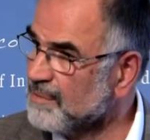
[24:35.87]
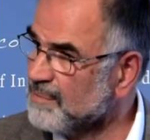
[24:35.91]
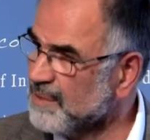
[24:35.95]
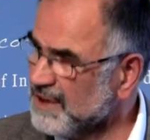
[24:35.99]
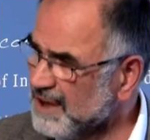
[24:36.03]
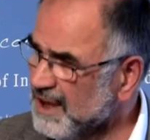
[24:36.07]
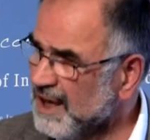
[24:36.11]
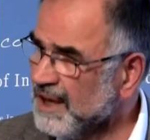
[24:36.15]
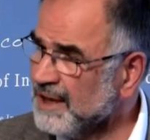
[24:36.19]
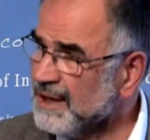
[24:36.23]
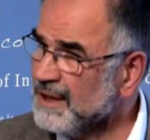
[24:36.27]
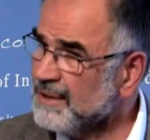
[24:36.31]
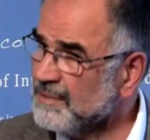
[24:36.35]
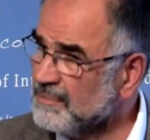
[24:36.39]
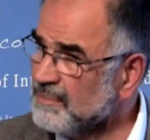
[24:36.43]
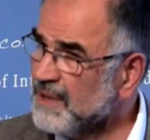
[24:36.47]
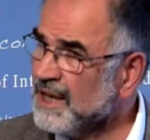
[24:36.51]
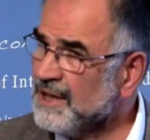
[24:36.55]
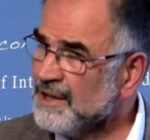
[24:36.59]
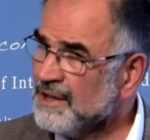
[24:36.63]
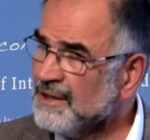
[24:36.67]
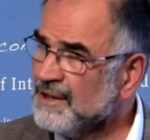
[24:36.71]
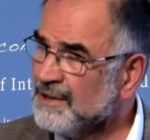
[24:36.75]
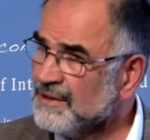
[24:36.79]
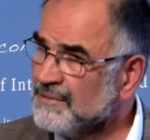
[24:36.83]
But
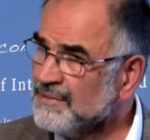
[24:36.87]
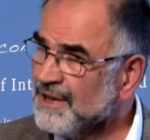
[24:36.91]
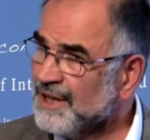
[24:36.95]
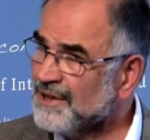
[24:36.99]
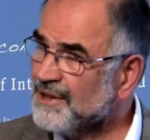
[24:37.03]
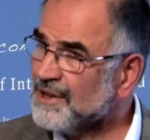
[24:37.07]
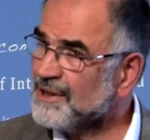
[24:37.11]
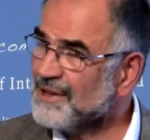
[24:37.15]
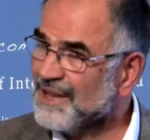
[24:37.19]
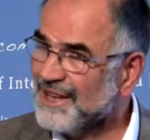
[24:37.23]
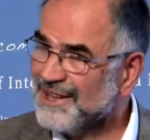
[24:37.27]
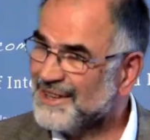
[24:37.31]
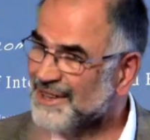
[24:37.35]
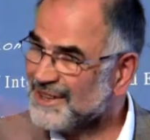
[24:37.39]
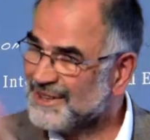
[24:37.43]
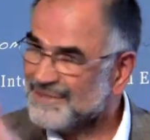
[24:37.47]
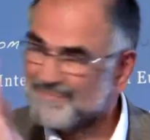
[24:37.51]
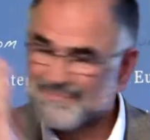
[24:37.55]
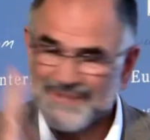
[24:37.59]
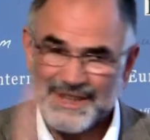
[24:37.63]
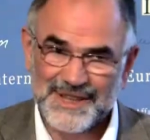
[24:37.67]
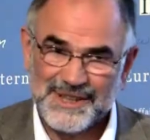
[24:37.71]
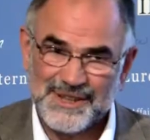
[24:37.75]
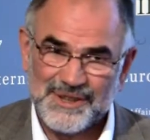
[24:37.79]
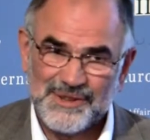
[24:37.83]
my
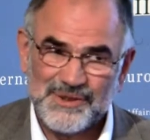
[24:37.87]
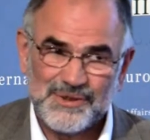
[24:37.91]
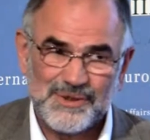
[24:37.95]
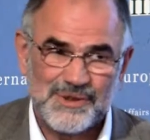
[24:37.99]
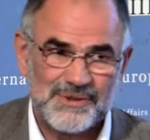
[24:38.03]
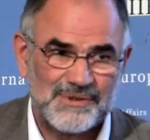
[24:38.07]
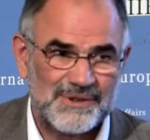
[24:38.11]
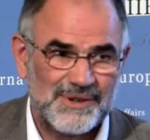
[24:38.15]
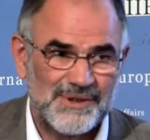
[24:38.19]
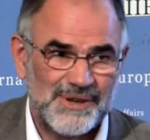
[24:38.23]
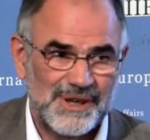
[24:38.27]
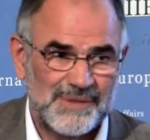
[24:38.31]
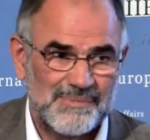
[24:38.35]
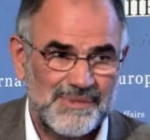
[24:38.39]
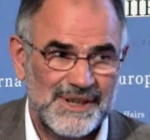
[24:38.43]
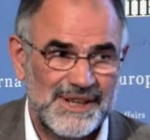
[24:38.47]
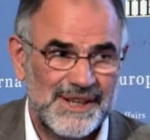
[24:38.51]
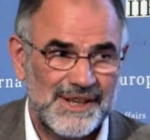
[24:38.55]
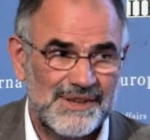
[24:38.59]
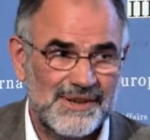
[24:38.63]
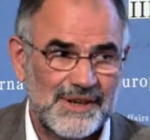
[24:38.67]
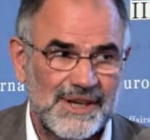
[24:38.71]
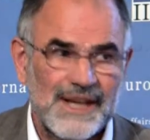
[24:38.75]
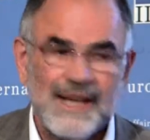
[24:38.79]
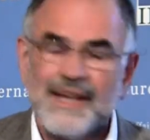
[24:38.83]
understanding, Aidan, you can correct me
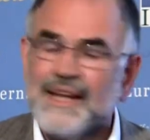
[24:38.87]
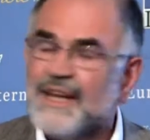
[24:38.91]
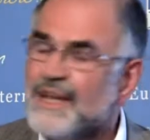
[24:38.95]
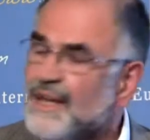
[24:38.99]
later,